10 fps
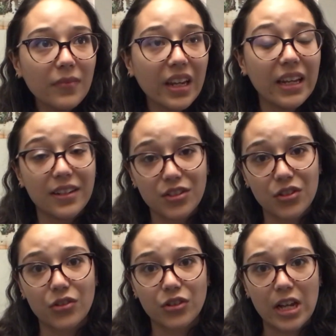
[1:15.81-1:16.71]
it is
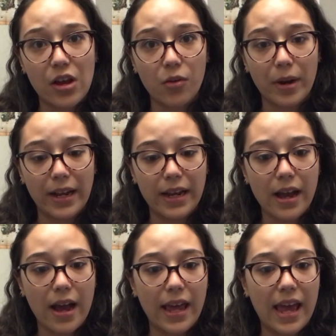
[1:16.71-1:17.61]
Thursday already.
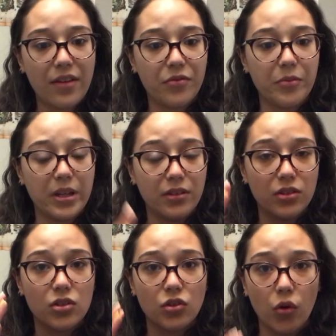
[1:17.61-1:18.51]
I have been
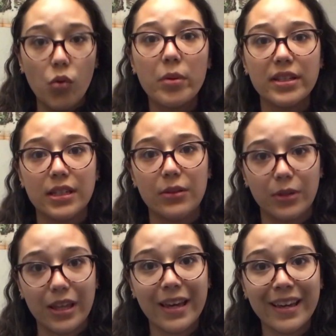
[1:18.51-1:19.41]
so busy
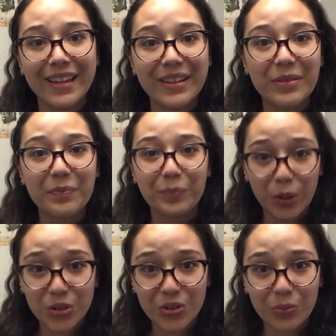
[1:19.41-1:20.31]
with
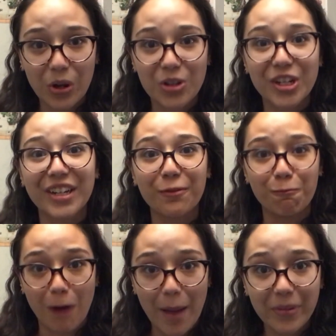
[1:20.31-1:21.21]
personal project,
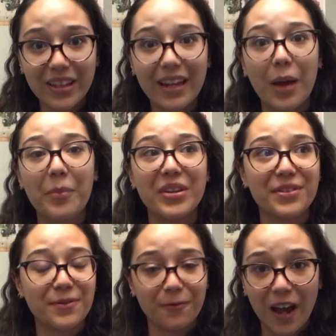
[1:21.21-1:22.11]
wrapping that up, it's
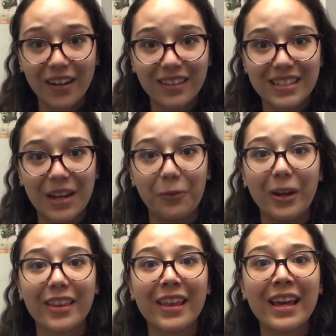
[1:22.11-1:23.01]
finally done
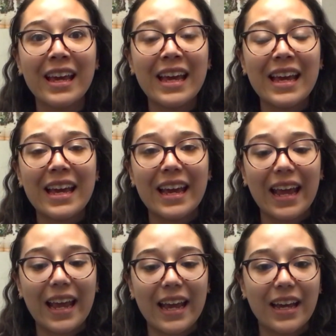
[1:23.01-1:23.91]
with,
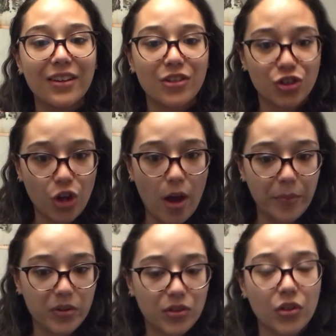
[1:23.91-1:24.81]
and the shop.
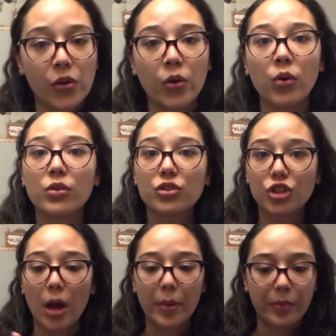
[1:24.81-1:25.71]
So
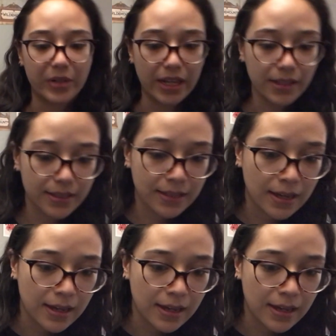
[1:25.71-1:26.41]
shop updates.